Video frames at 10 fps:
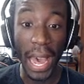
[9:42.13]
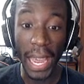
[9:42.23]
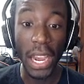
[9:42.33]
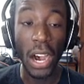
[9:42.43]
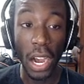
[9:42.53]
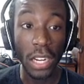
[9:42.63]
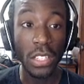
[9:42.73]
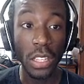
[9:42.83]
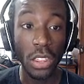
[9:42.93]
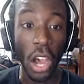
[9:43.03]
I
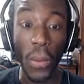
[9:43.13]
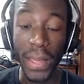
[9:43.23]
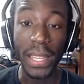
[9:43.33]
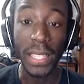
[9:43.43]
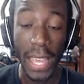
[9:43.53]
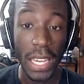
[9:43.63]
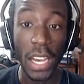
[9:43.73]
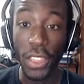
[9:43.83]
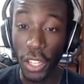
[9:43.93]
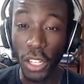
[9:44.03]
honestly thought we could
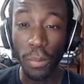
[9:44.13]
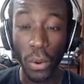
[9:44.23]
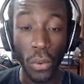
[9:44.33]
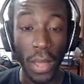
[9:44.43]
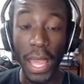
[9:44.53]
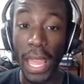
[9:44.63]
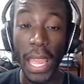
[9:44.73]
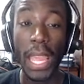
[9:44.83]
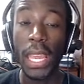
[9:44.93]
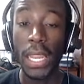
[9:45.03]
take a Thunderbolt,
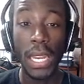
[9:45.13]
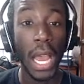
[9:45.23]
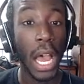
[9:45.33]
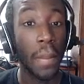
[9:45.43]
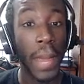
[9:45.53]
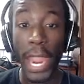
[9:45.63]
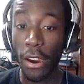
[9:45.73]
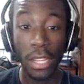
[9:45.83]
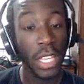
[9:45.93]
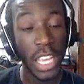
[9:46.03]
and
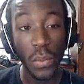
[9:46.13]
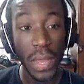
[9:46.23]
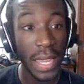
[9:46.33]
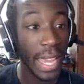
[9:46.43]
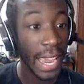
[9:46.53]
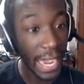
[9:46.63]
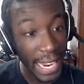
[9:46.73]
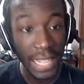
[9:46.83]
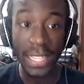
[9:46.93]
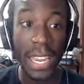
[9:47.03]
apparently we can't